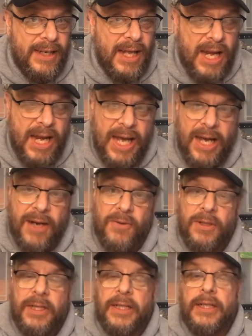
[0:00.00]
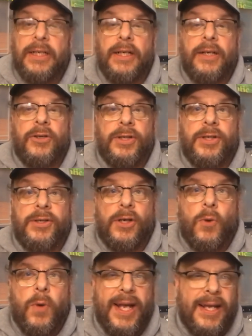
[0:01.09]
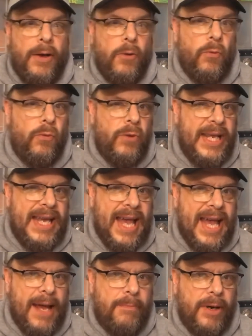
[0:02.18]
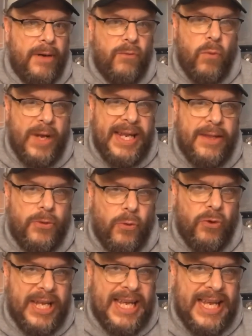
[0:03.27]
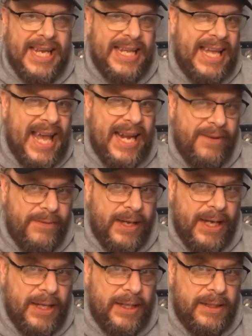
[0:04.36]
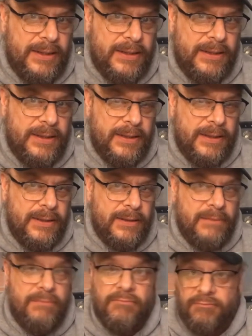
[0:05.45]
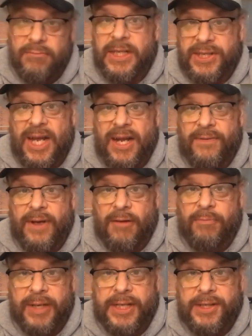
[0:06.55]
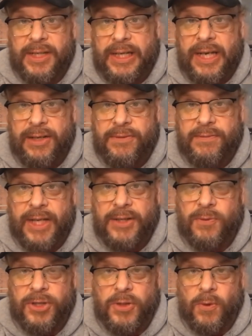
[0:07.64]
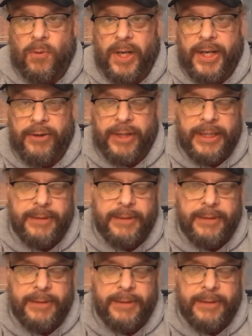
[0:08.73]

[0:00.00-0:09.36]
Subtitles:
Now, just as a quick recap of Week 3 in the NFL. It's NFL picks, in case that's what you were wondering.